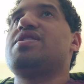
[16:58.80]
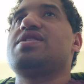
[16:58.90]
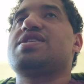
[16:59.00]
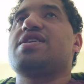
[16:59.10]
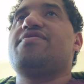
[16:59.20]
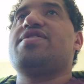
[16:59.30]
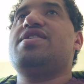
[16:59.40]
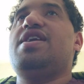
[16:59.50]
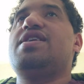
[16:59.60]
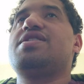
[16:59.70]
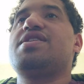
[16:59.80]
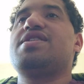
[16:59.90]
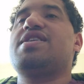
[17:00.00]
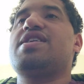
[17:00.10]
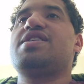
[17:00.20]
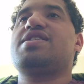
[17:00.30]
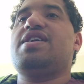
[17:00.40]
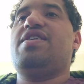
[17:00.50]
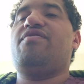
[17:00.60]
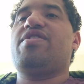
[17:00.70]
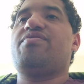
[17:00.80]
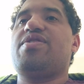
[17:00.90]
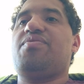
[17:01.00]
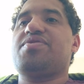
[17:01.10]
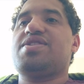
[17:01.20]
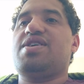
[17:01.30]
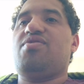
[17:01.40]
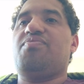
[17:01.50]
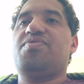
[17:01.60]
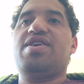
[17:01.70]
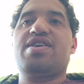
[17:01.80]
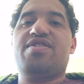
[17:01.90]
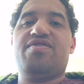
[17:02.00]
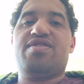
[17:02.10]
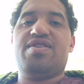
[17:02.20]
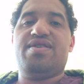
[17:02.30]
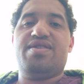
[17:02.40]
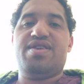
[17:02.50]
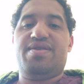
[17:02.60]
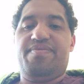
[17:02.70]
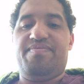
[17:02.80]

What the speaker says: And this kind of, and that is everything I really want to say. Hope you liked it, and yeah.